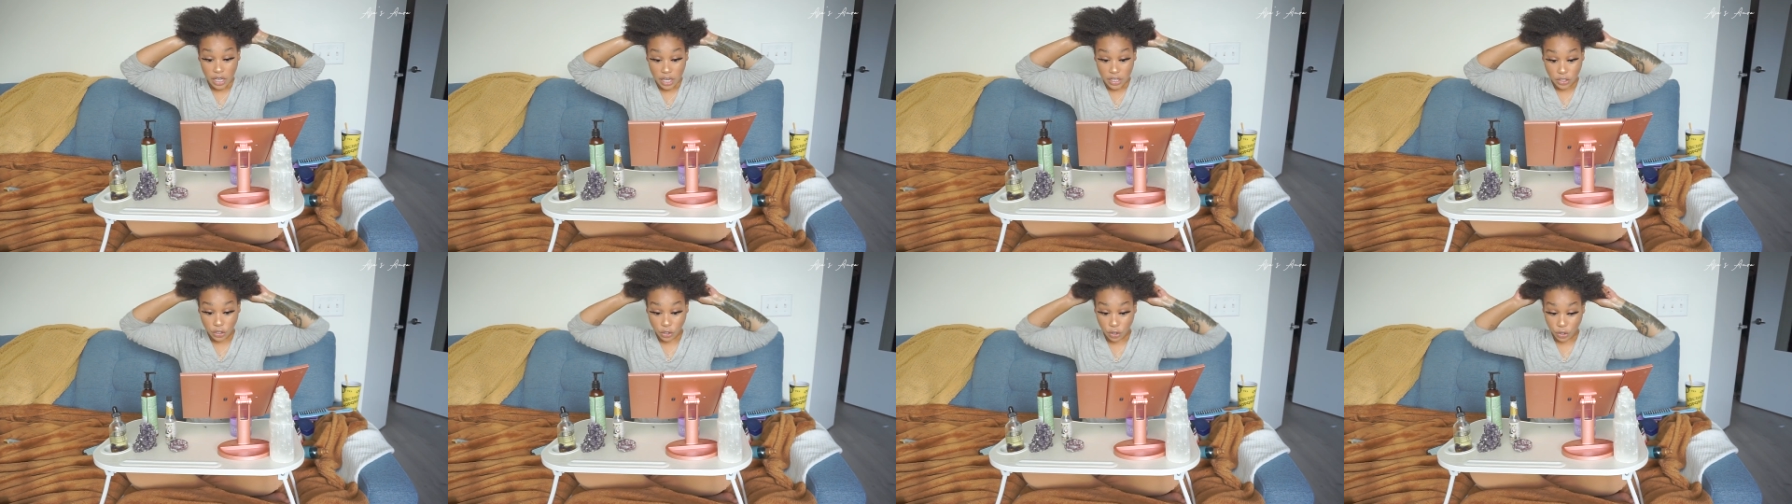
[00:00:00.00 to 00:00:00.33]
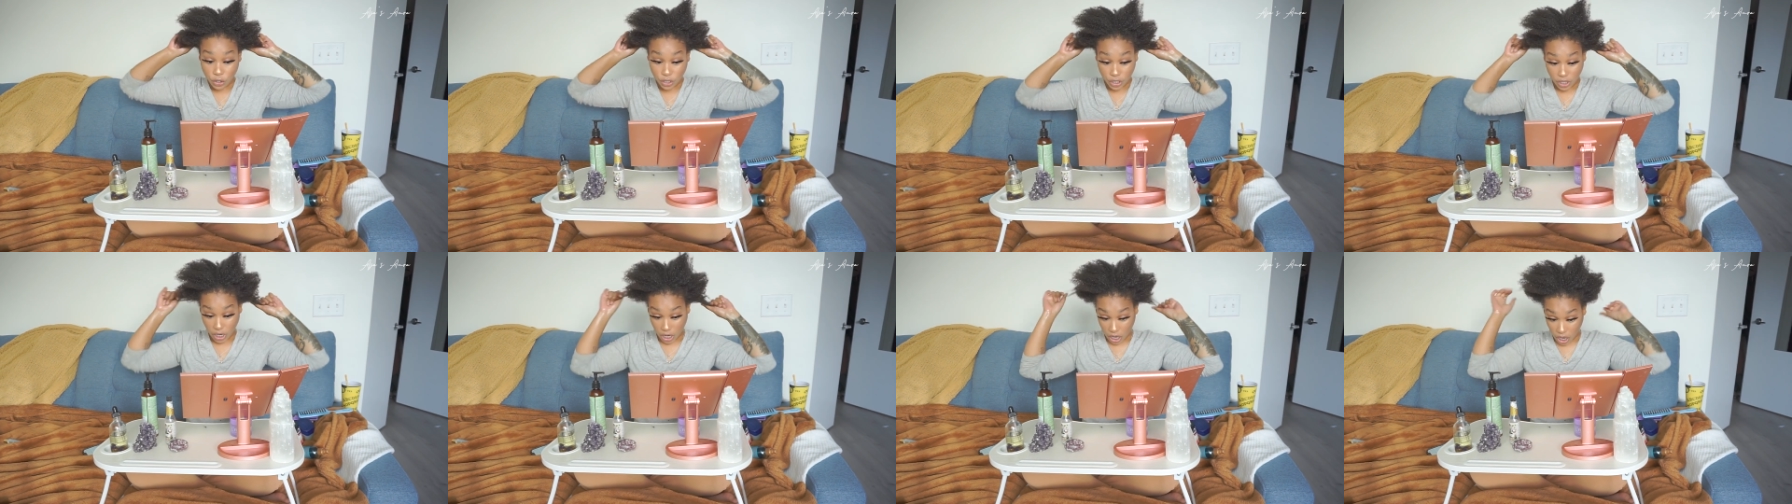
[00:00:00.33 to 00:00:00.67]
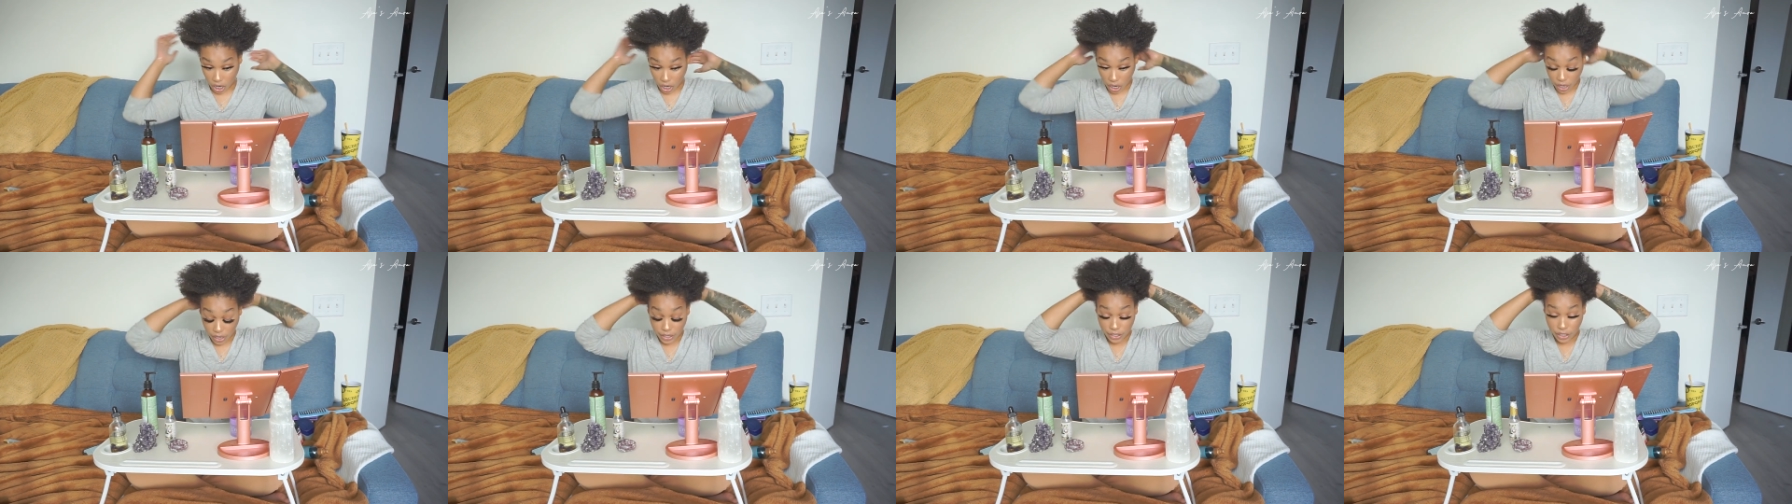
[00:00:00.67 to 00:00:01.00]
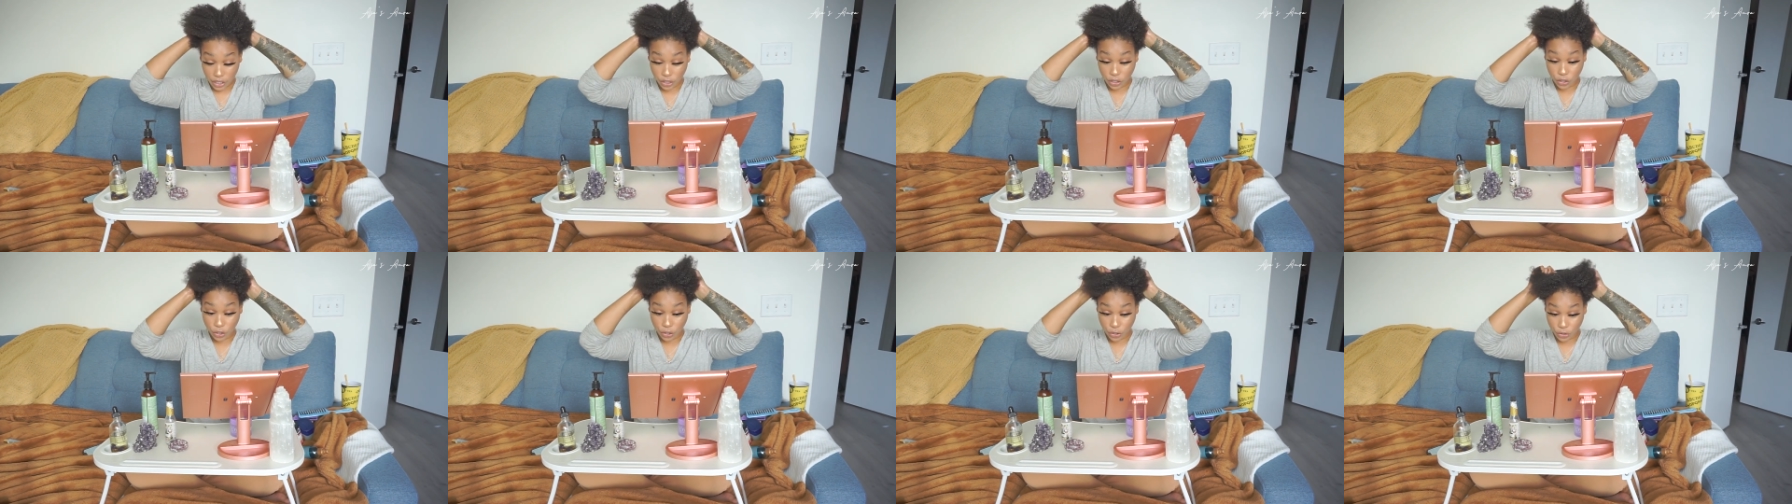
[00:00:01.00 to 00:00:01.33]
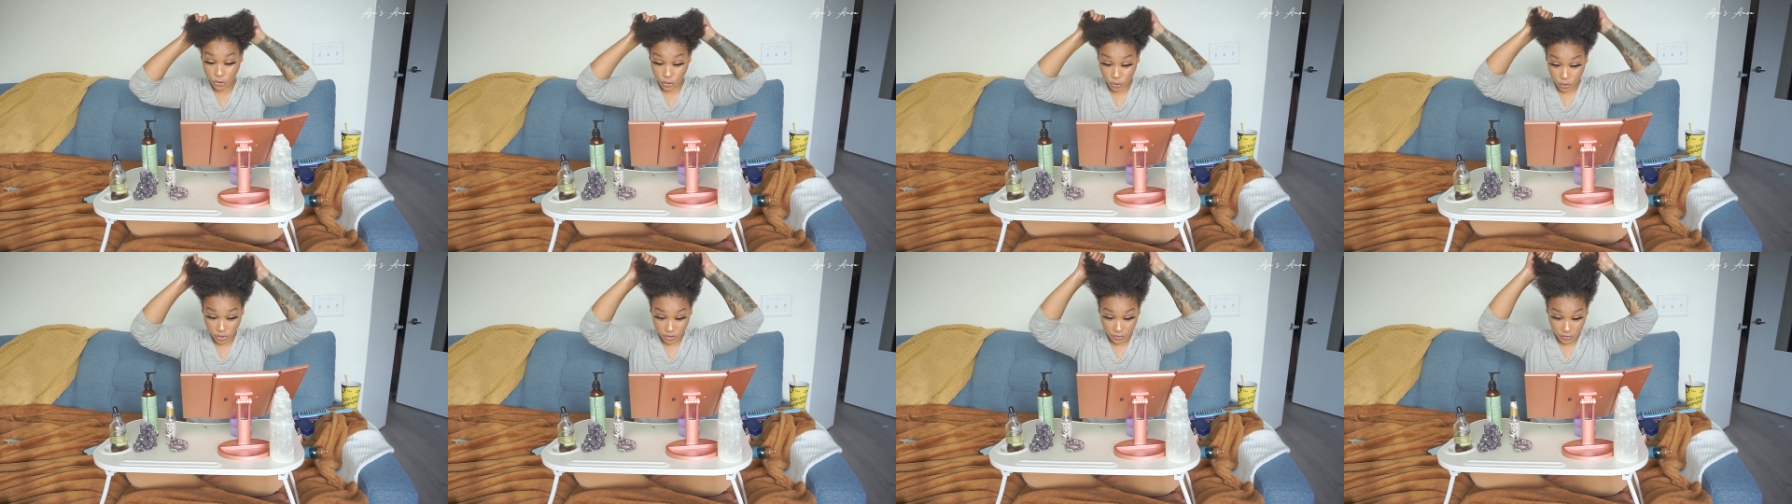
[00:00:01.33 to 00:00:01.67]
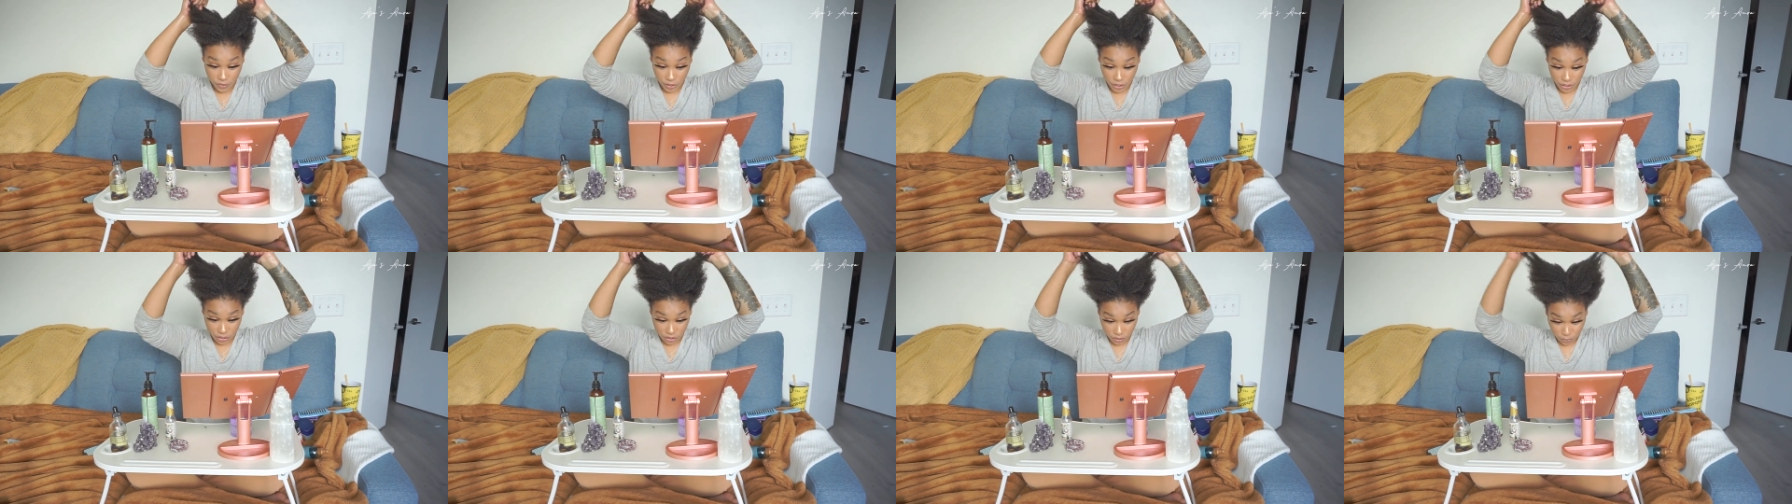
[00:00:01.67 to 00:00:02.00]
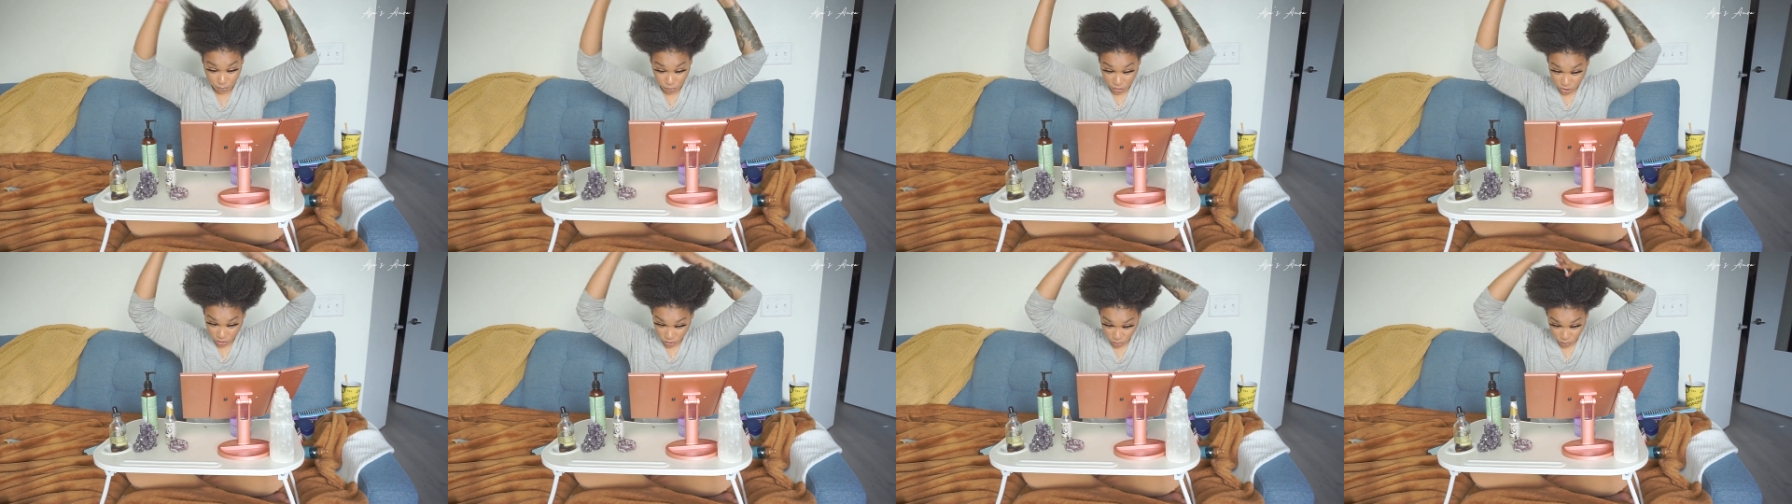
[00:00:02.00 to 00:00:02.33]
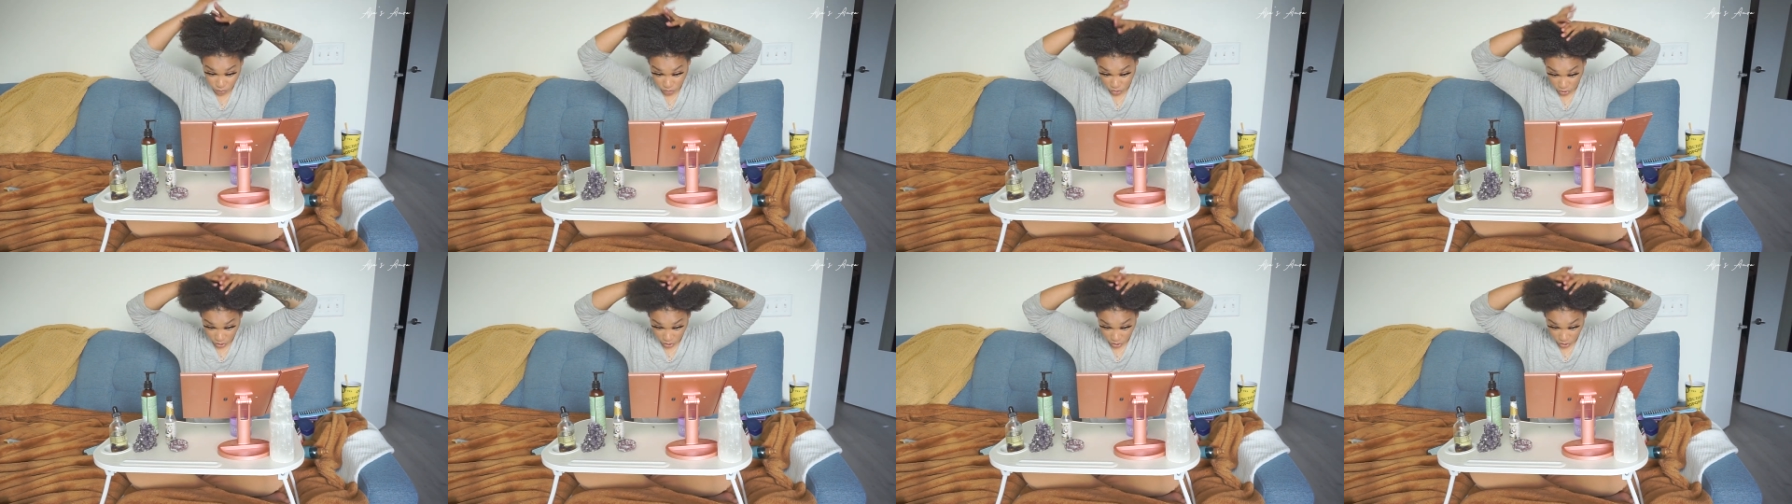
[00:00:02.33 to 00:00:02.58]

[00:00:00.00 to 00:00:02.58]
your God, your universe, but you will